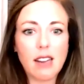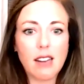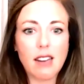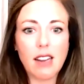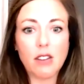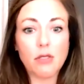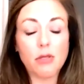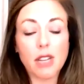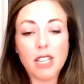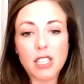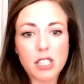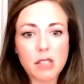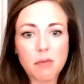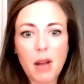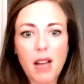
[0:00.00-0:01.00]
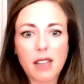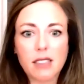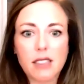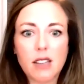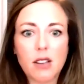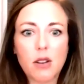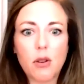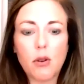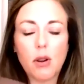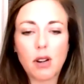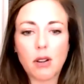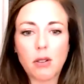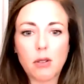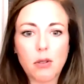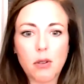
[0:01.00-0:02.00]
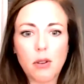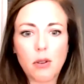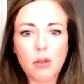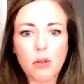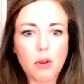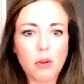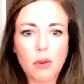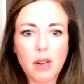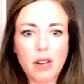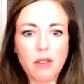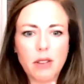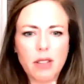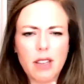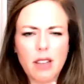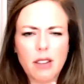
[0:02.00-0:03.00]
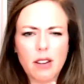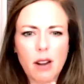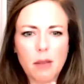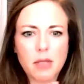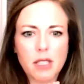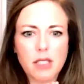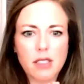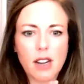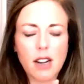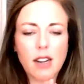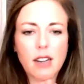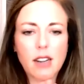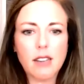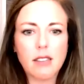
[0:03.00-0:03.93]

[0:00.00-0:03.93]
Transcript: enriched pasta or whatever the other options are?